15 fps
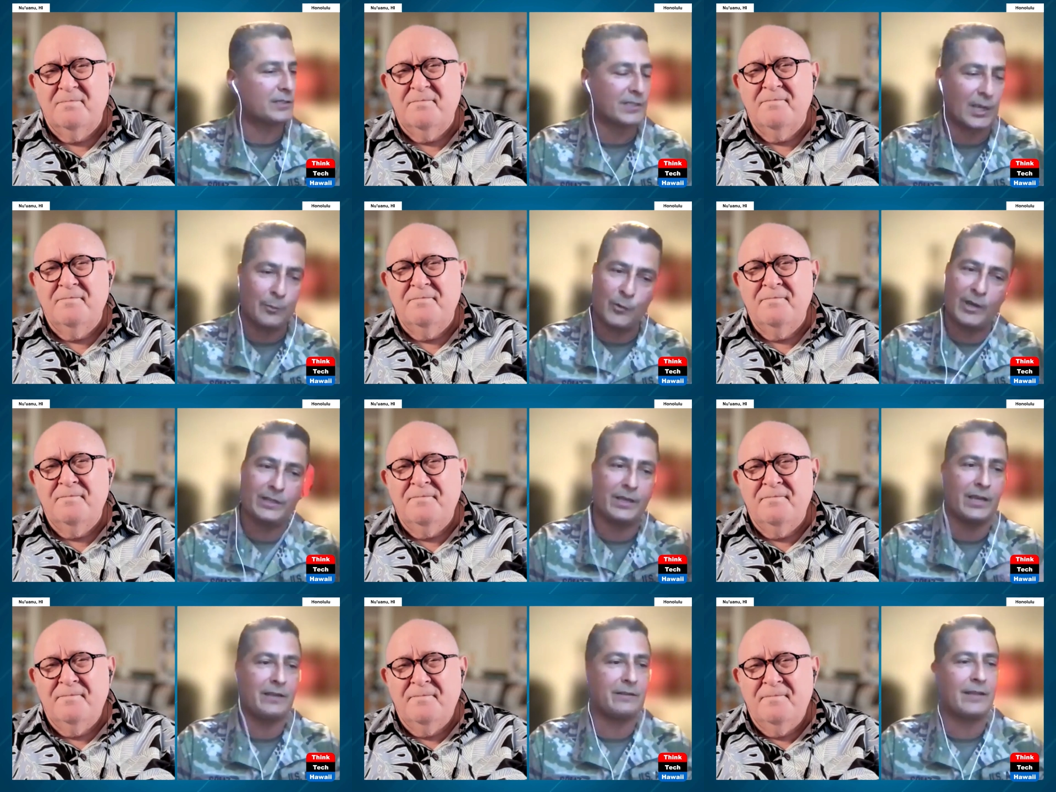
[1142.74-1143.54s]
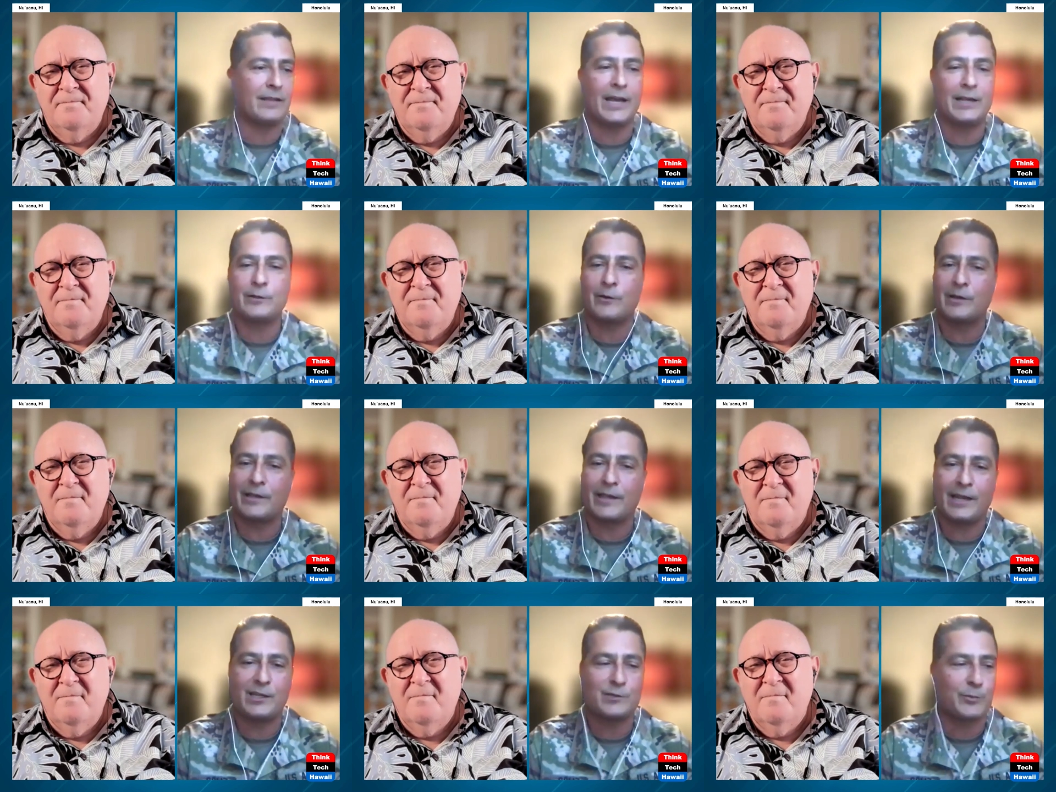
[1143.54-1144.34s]
Speaker 1: the same way they died
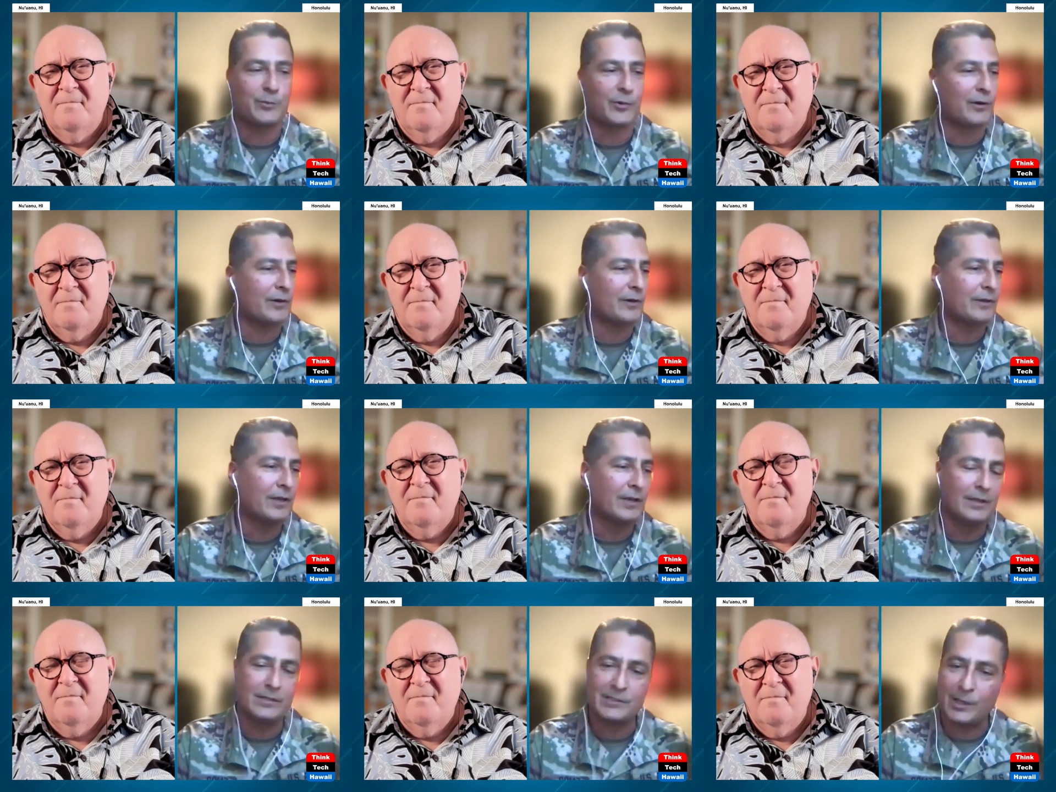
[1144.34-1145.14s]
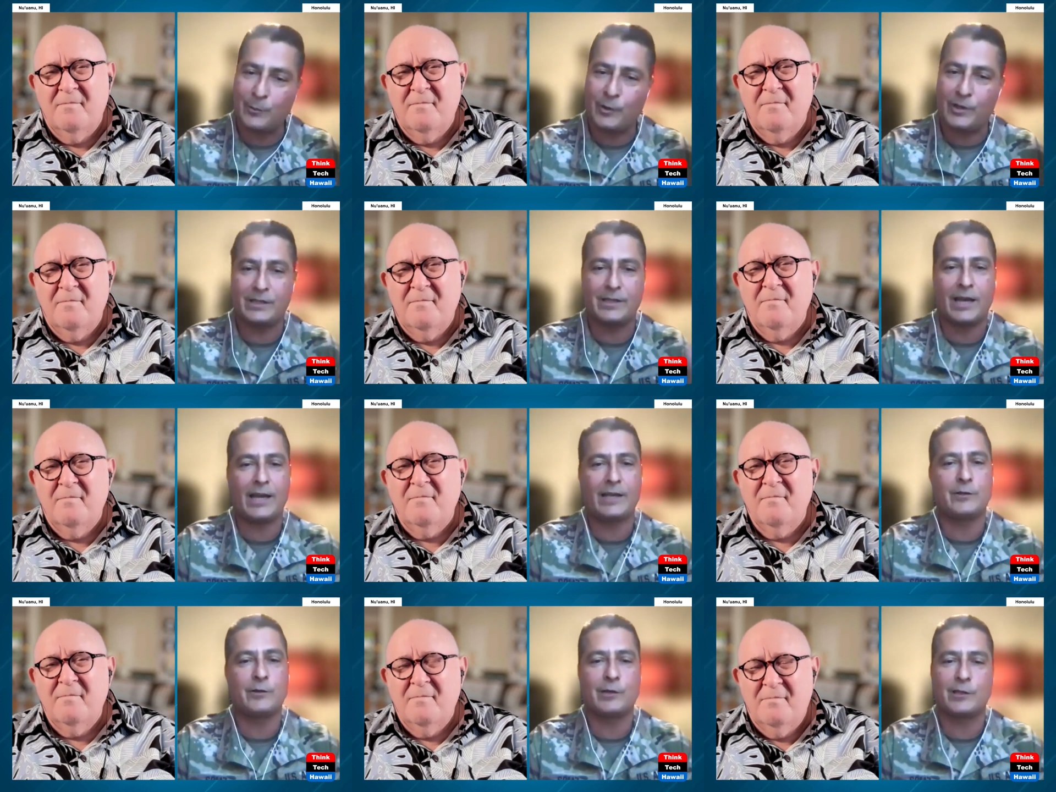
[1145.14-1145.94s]
during Gettysburg, same way they
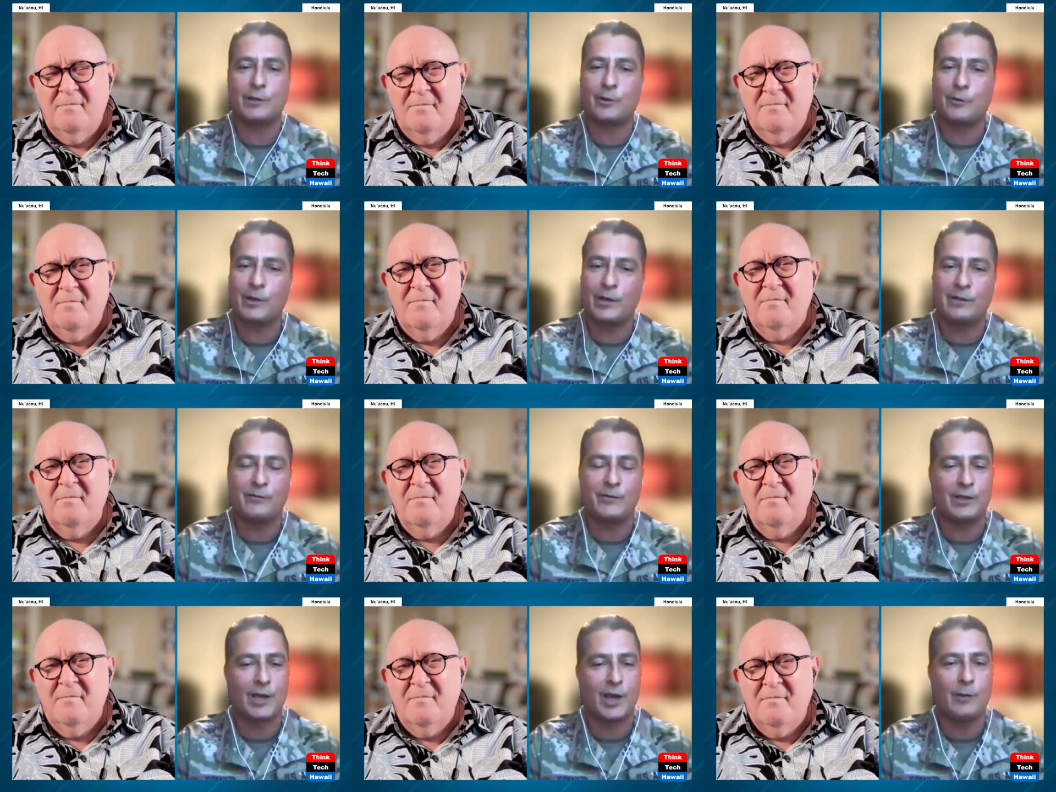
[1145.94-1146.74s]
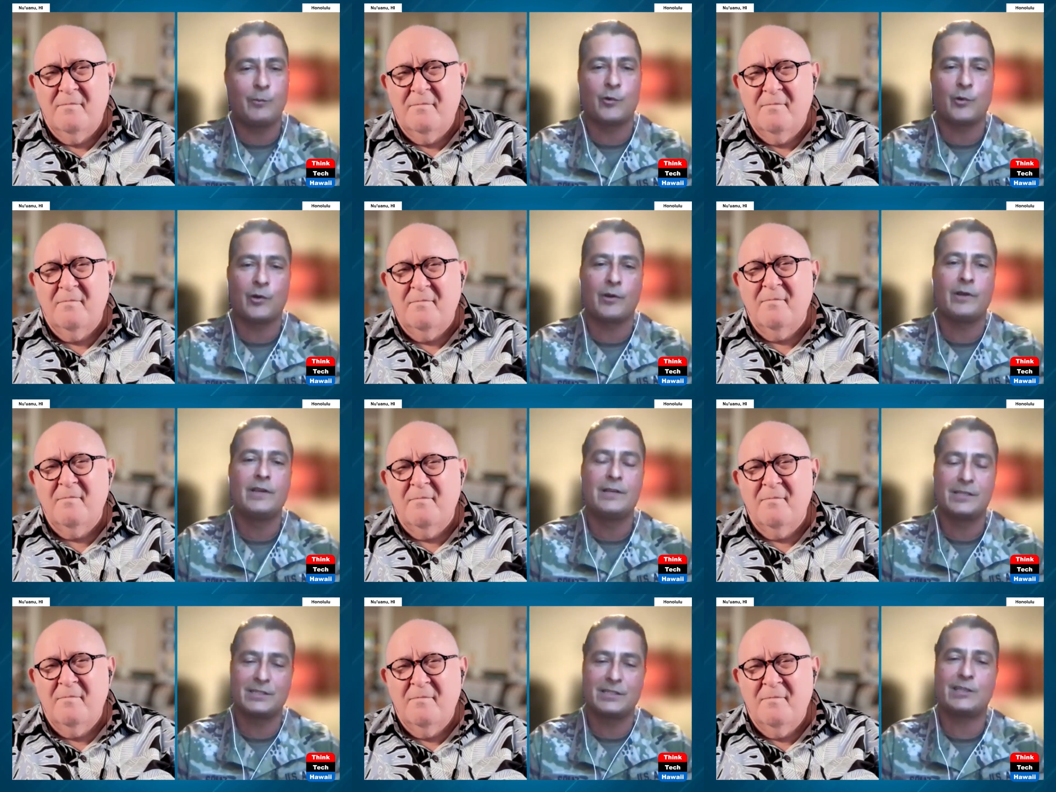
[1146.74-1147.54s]
died during the Korean and Vietnam
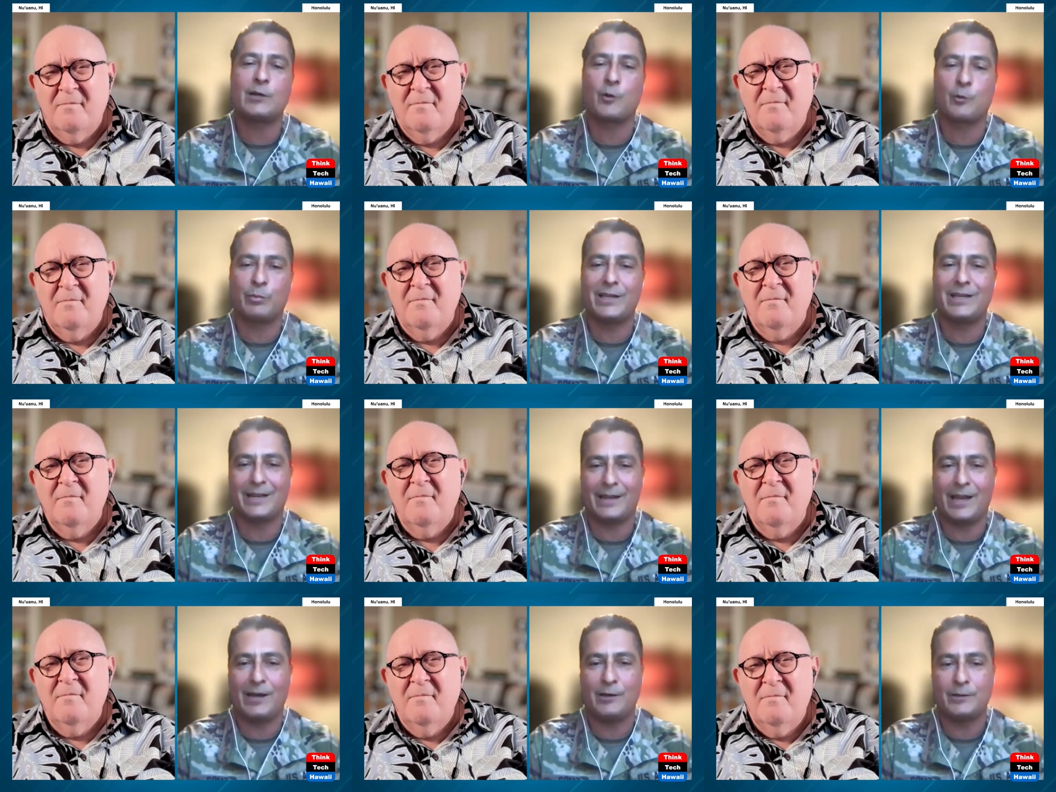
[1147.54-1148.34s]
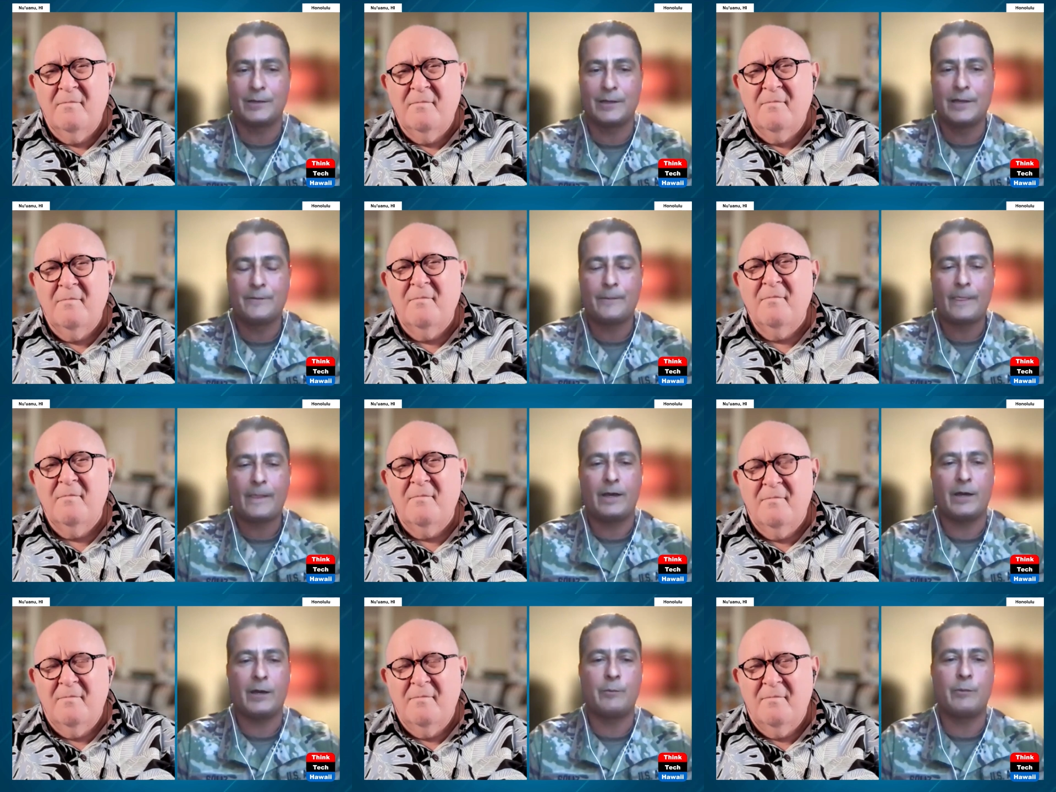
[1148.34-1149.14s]
War, is that they were bleeding out.
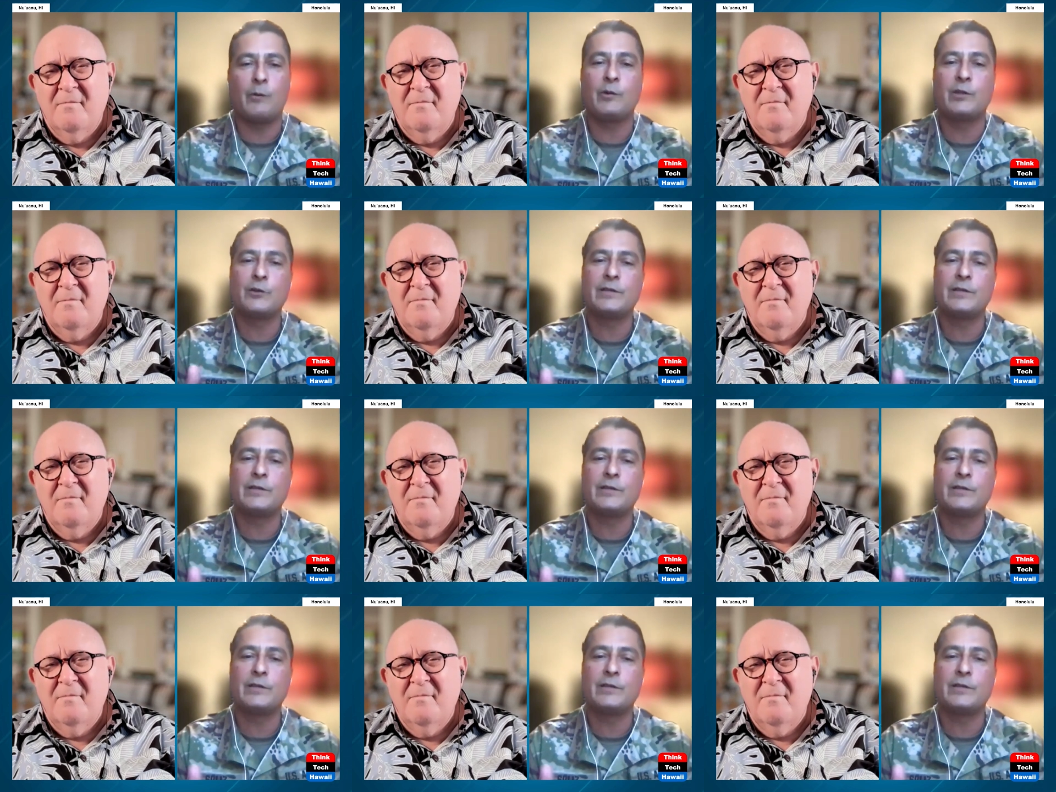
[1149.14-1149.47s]
But with